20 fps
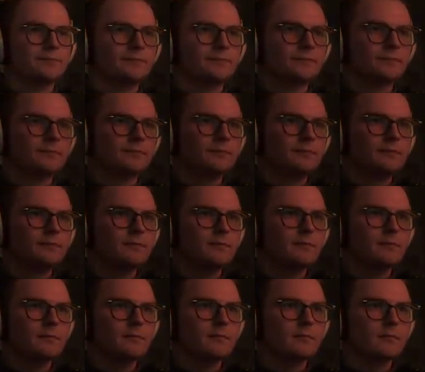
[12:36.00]

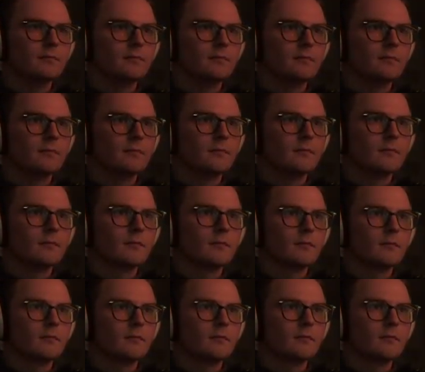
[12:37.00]
[no speech]